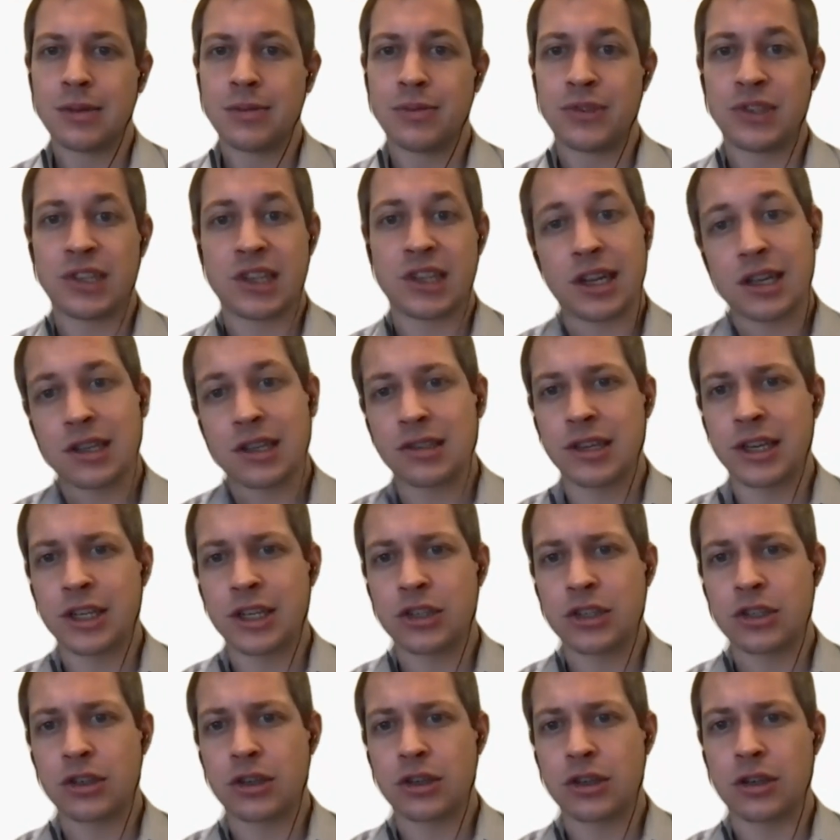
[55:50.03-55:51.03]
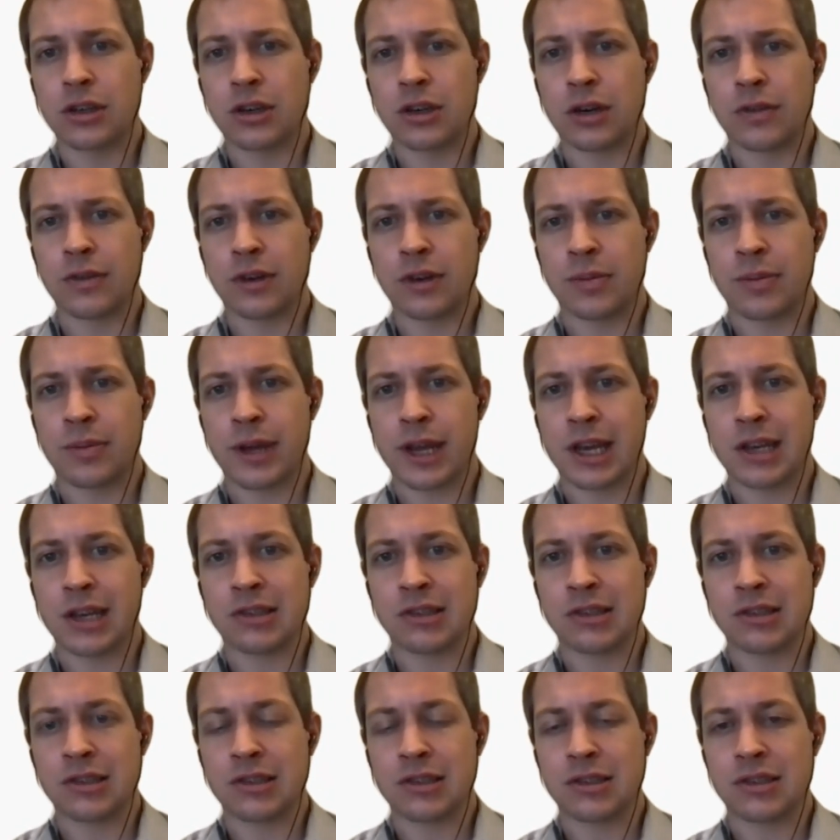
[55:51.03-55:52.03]
today's lecture and all of our
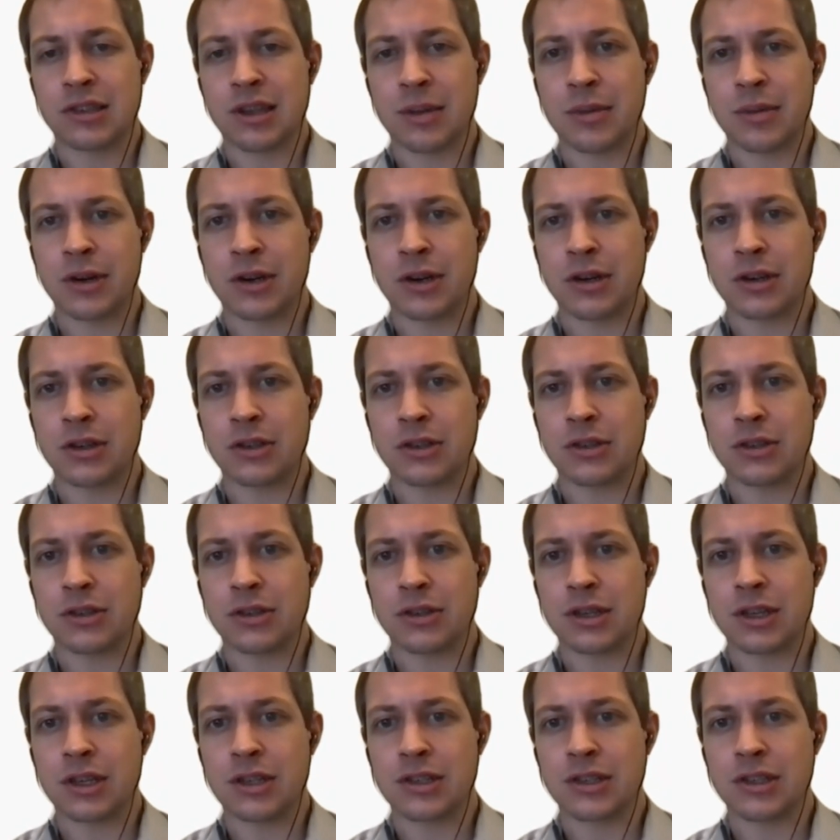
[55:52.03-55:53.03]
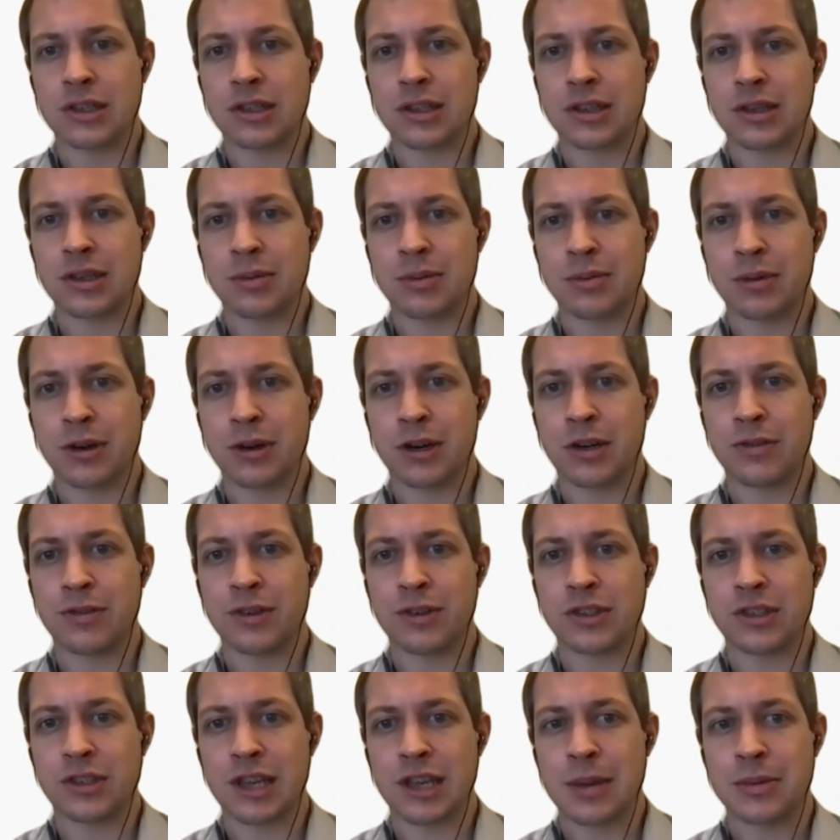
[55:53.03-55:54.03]
past seminars as a part of
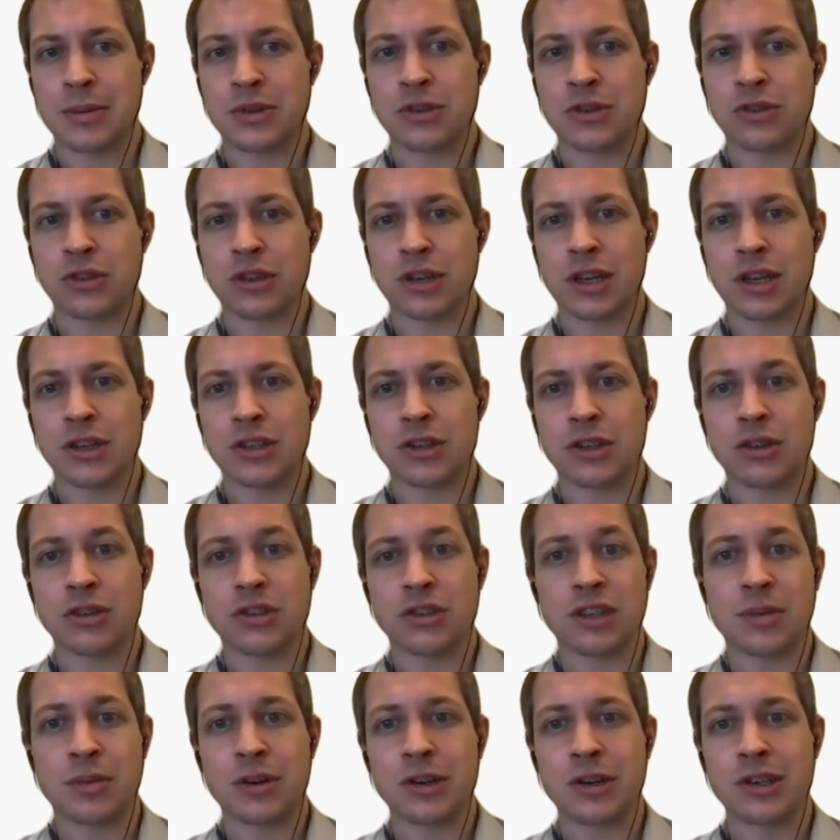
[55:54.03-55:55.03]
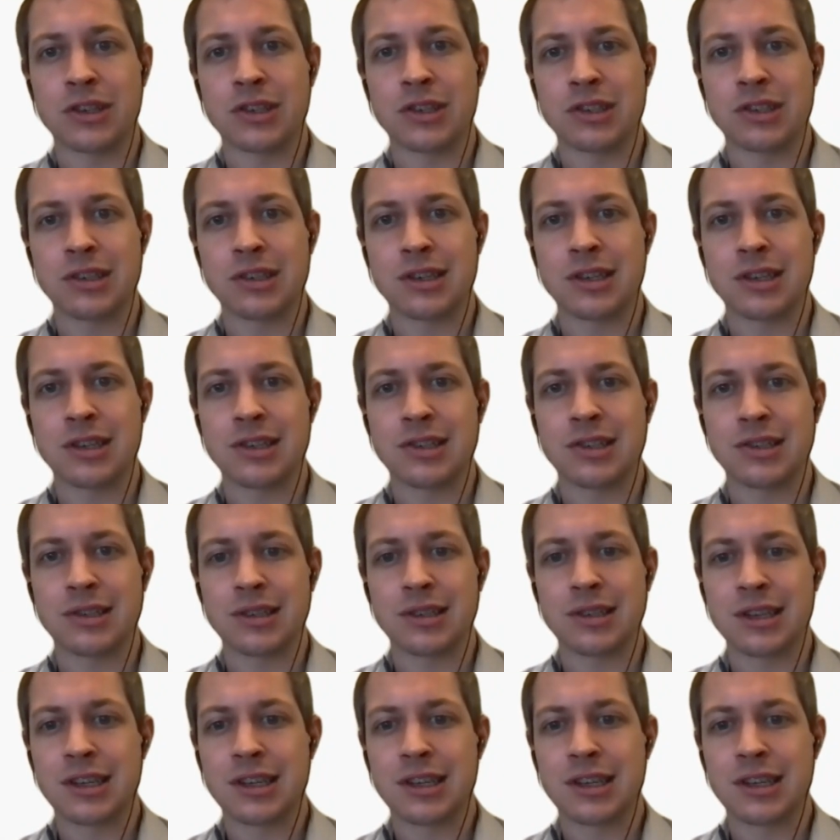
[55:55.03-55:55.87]
ISGAP's International Seminar Series.